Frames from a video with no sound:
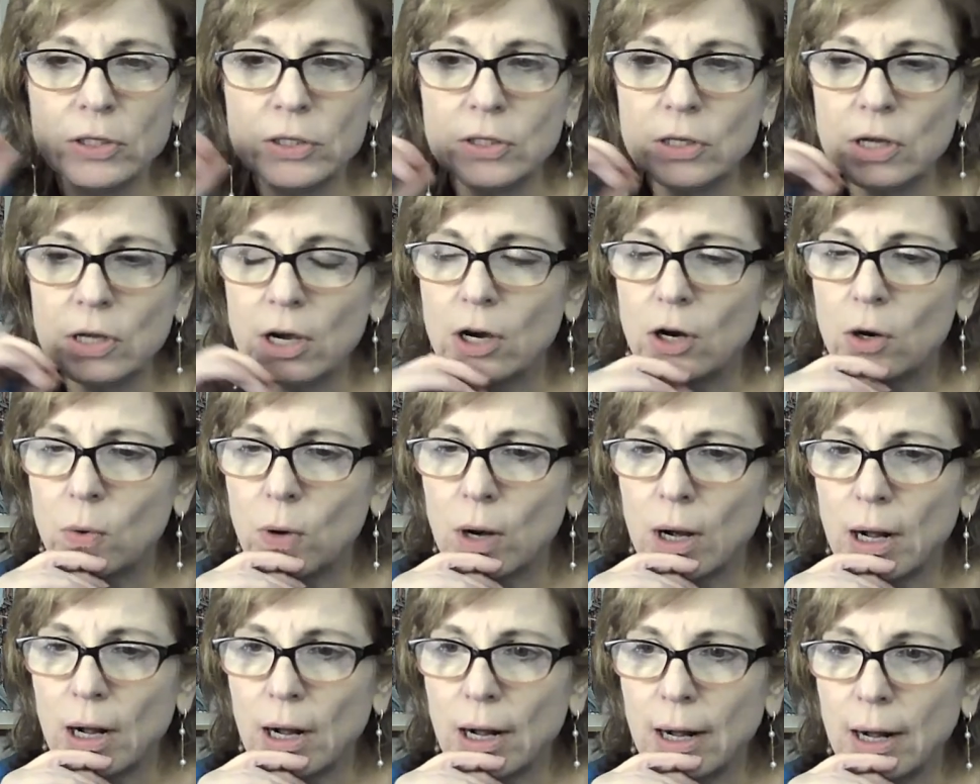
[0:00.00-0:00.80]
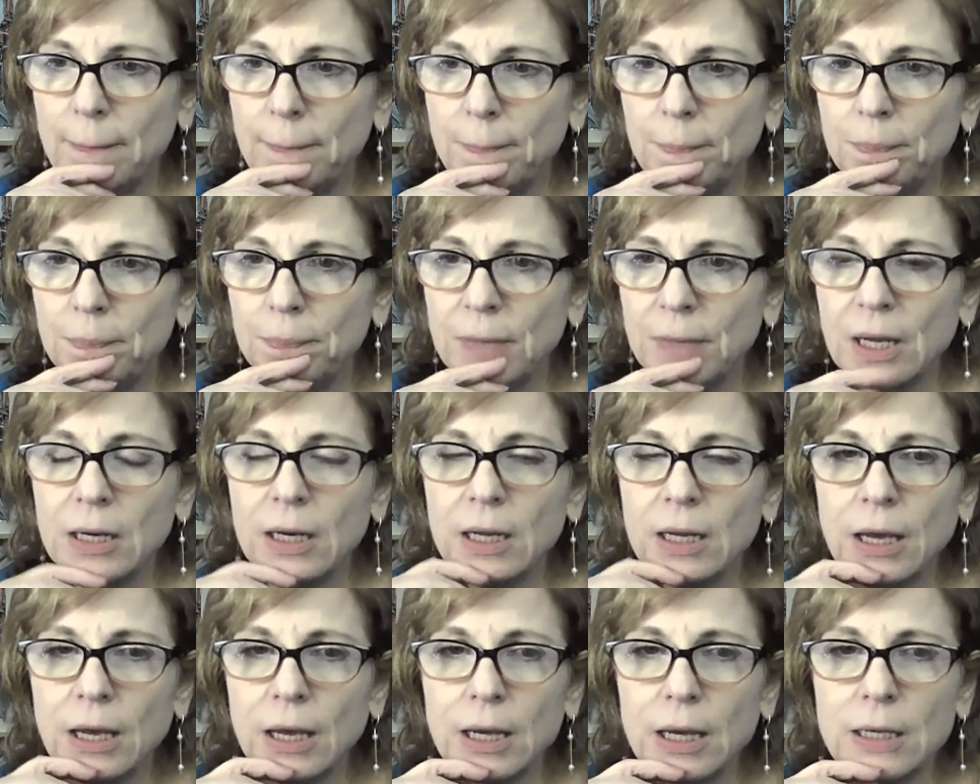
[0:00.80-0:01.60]
So,
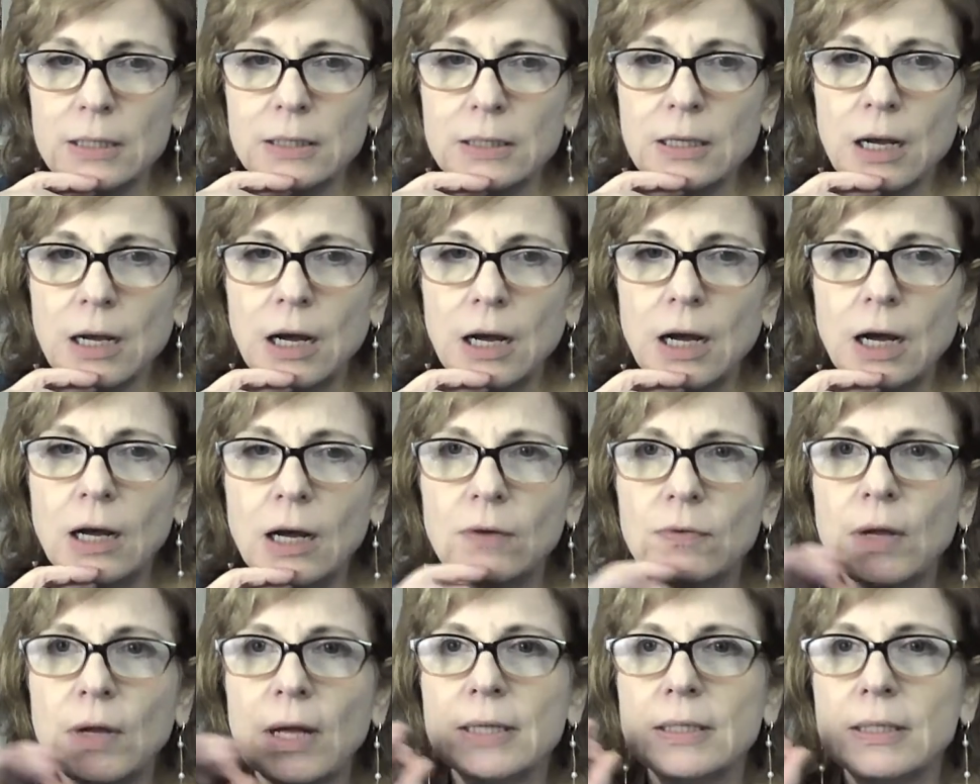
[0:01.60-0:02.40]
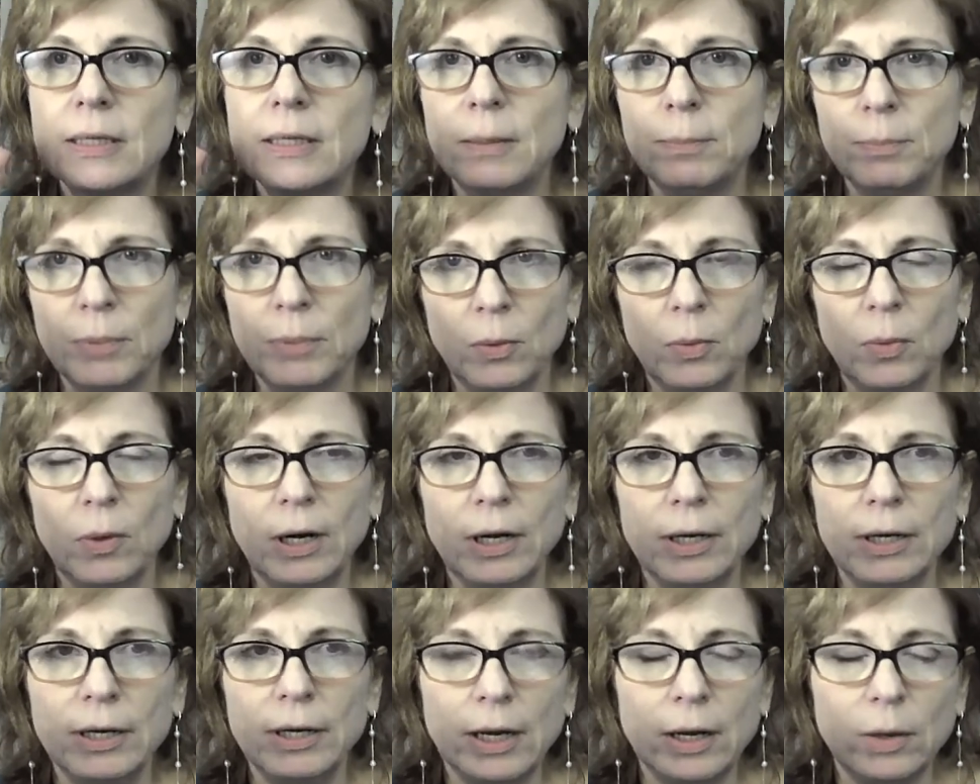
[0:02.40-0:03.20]
in a case of a simple
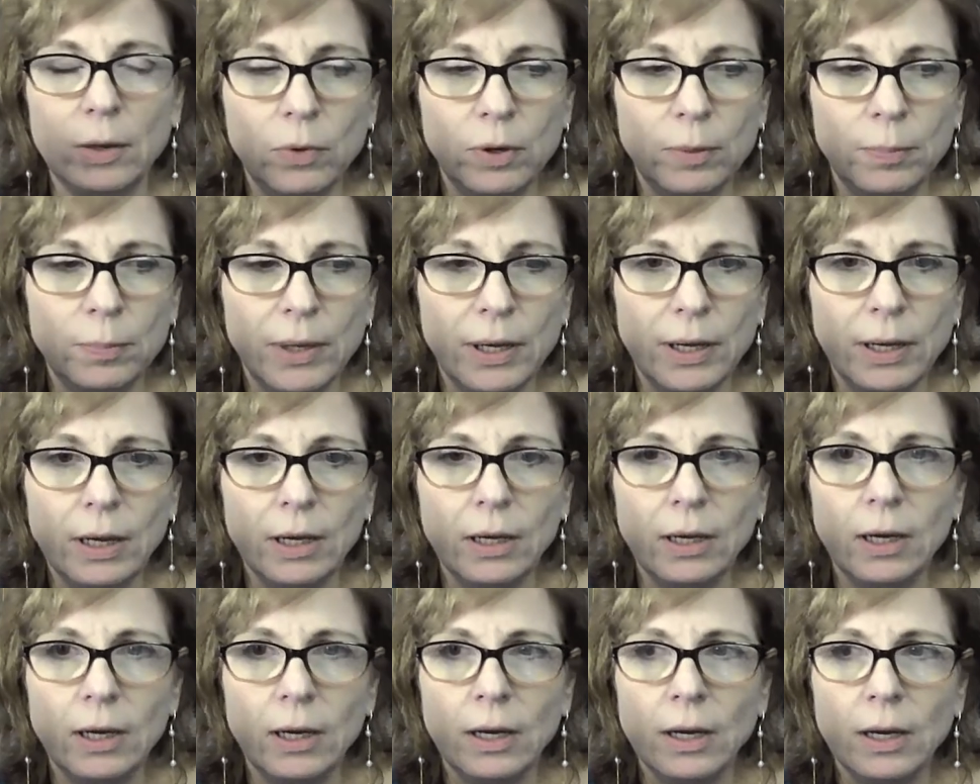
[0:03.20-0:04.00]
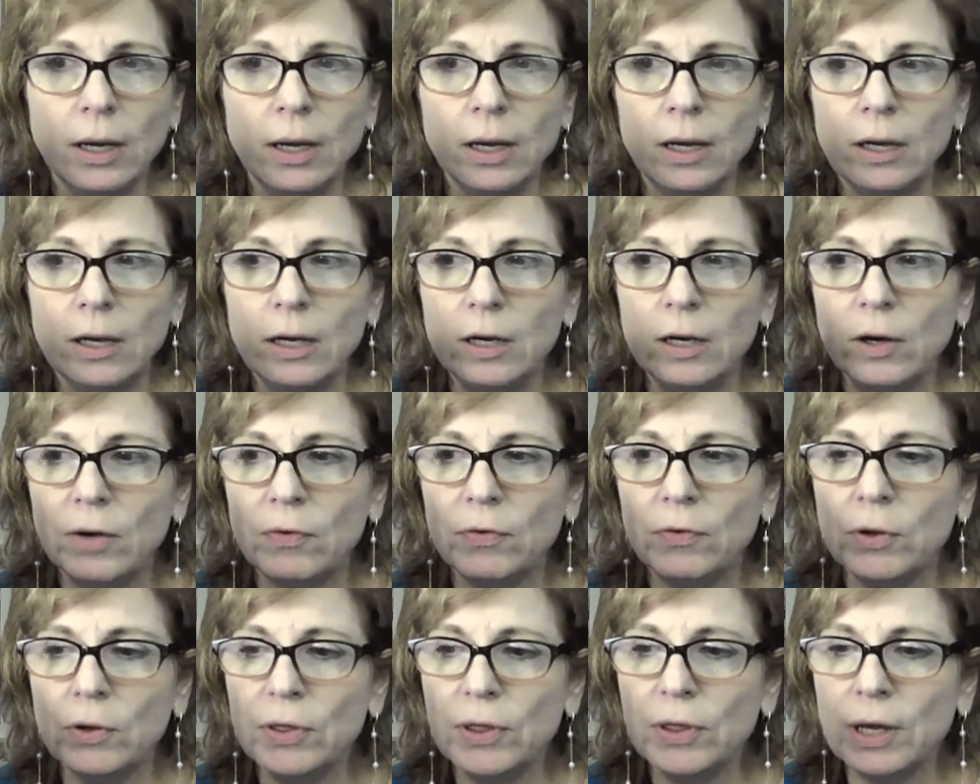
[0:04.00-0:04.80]
one, it would be,
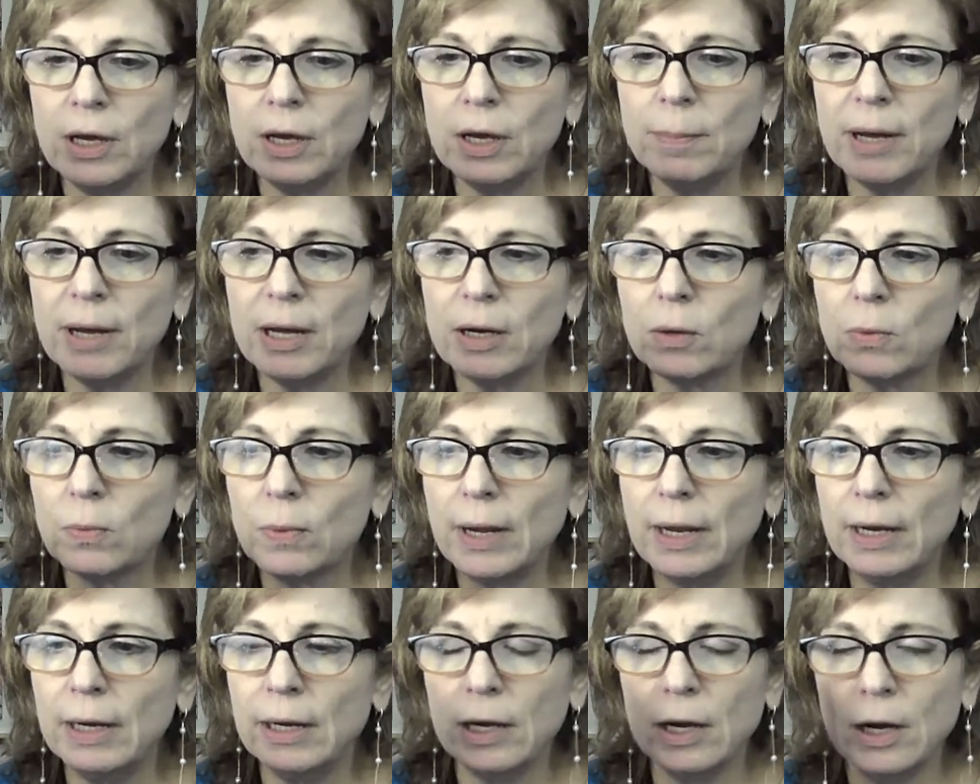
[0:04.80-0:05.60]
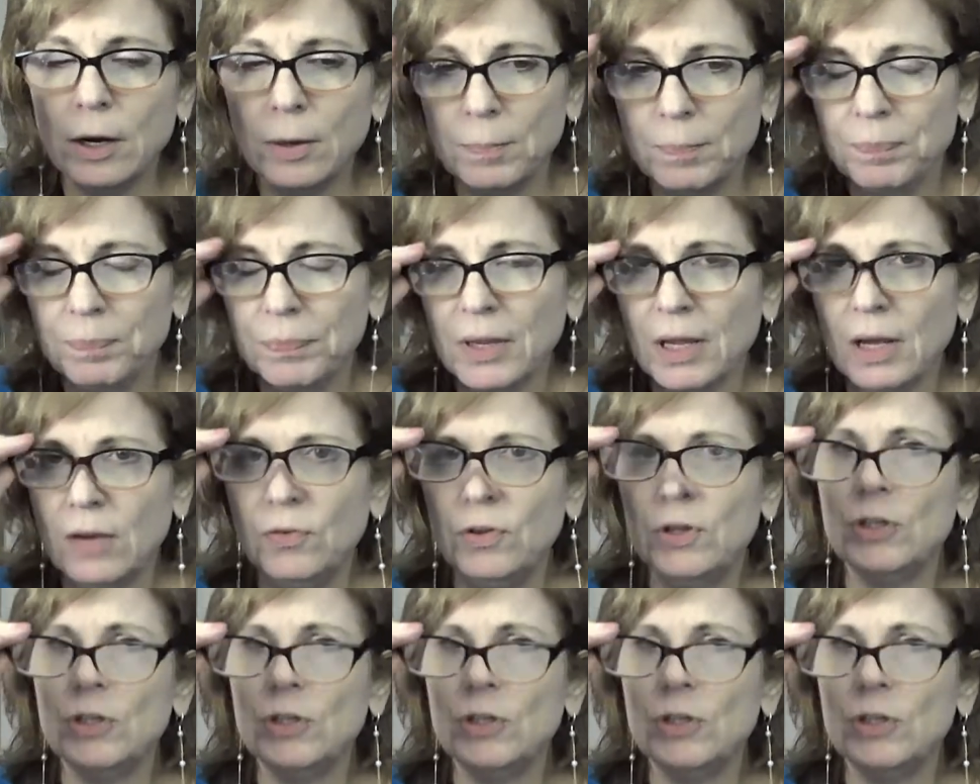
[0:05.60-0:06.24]
if you think about a radio,